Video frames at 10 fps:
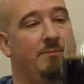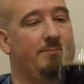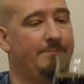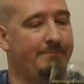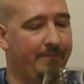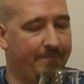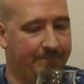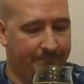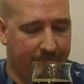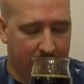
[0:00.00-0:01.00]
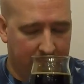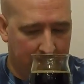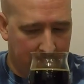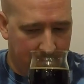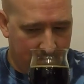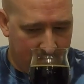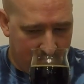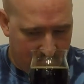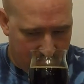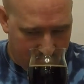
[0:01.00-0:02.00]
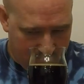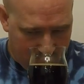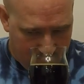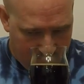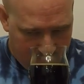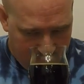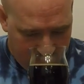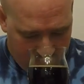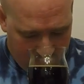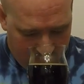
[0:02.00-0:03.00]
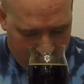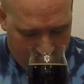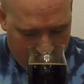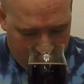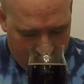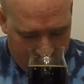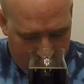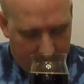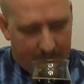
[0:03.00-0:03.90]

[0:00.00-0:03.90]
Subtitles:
(no one is talking)